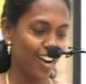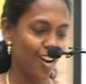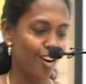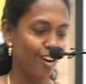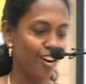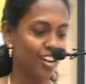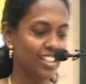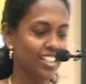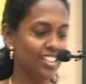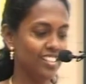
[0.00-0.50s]

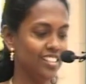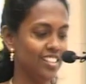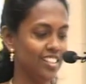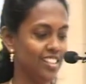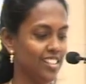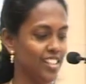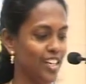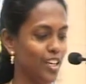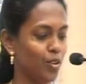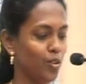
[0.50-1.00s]
all these
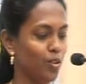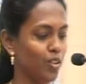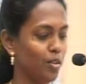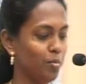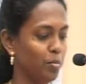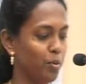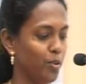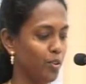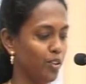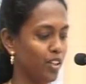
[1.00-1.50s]
years I wrote a
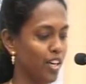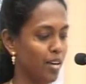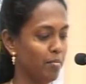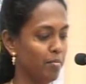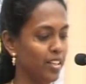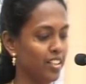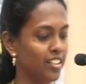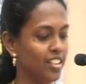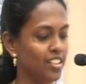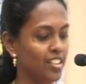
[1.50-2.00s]
program
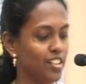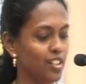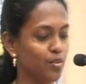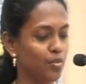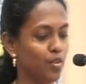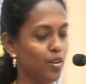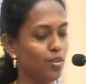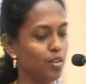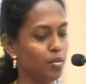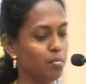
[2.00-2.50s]
and teachers
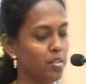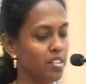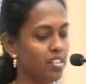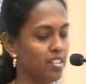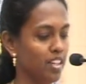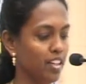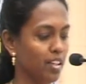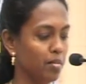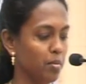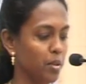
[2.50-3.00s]
found the
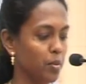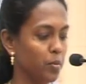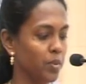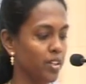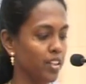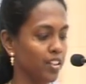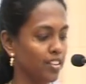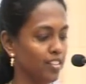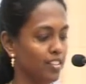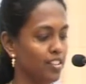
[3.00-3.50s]
mistake in my
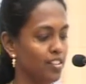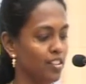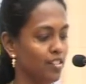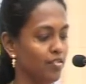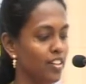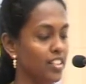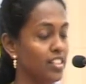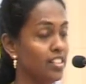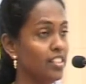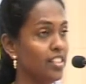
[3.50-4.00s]
work. This is the
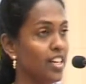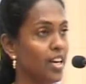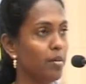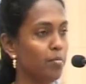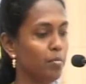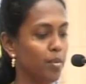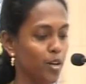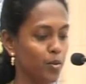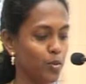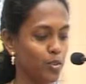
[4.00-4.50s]
first
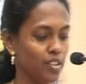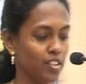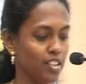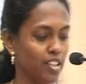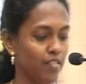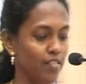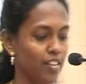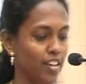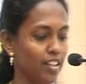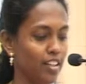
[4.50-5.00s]
time I was
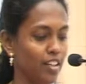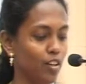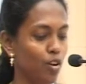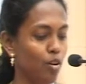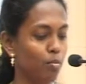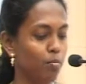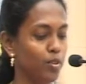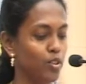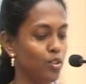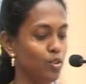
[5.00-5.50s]
given an
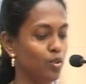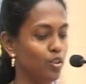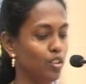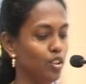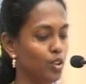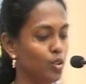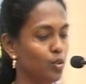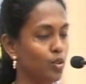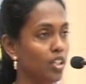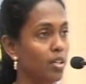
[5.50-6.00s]
opportunity
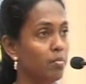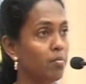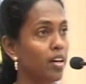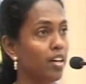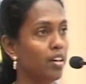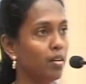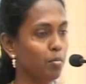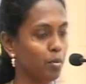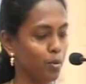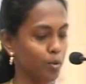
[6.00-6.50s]
to
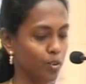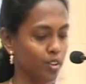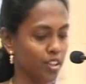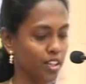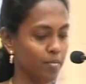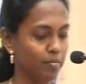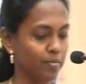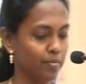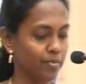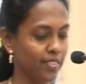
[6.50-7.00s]
debug a
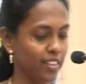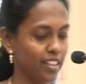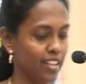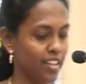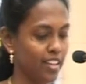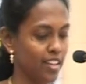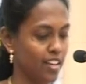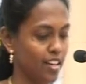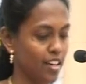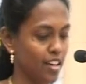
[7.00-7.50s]
program.
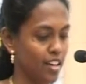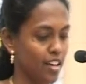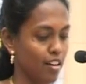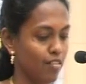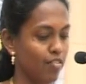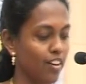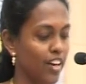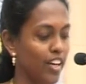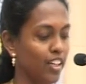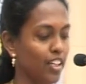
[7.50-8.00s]

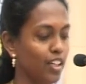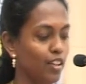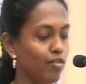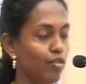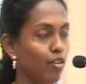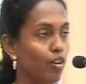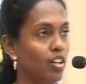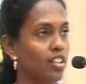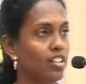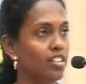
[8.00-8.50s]
Finding
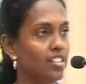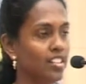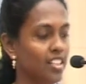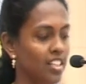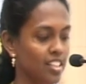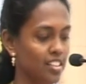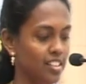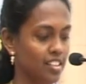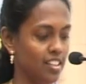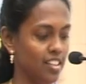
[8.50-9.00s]
fault is
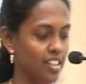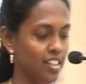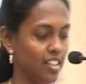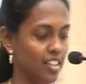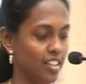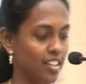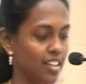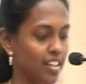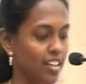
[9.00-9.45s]
easy